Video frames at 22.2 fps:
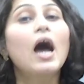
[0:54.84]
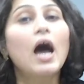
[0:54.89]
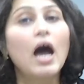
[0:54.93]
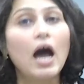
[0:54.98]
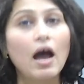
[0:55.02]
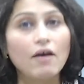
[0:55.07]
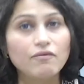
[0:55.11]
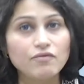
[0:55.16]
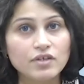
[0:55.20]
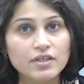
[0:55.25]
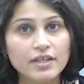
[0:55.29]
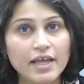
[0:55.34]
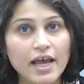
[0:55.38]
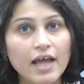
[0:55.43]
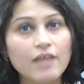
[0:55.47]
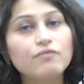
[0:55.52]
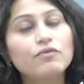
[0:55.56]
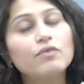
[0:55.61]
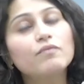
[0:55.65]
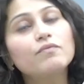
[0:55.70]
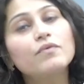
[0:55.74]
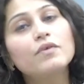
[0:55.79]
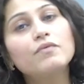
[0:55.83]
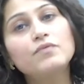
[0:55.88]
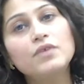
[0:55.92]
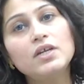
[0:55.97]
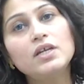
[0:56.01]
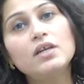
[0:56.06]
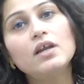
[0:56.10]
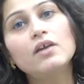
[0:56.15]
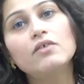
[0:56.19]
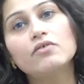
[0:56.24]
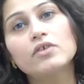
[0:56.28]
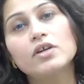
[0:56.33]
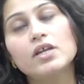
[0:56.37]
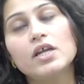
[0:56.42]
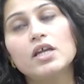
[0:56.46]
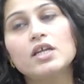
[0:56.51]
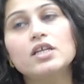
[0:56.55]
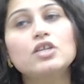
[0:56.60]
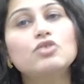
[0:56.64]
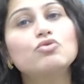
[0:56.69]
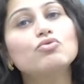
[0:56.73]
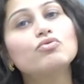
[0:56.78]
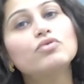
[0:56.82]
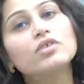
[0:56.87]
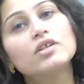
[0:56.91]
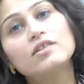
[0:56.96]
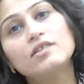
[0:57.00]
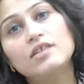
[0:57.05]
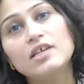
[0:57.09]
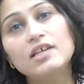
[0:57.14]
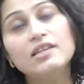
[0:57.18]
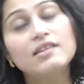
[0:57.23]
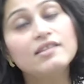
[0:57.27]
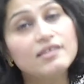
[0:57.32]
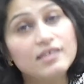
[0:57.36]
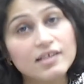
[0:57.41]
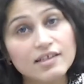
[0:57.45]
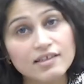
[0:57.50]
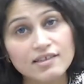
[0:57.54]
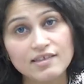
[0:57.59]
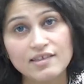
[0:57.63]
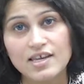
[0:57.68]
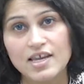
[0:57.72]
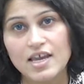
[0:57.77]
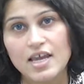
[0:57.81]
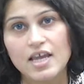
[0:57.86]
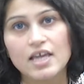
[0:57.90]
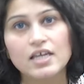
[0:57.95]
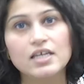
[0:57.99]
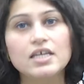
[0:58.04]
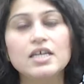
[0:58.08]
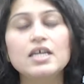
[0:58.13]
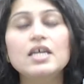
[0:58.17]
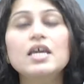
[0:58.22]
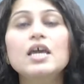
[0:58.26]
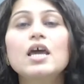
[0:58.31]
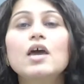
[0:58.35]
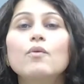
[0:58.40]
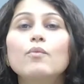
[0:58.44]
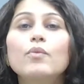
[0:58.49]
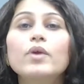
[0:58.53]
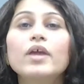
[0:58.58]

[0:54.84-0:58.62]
After that, from 1500 AD to 1660 AD,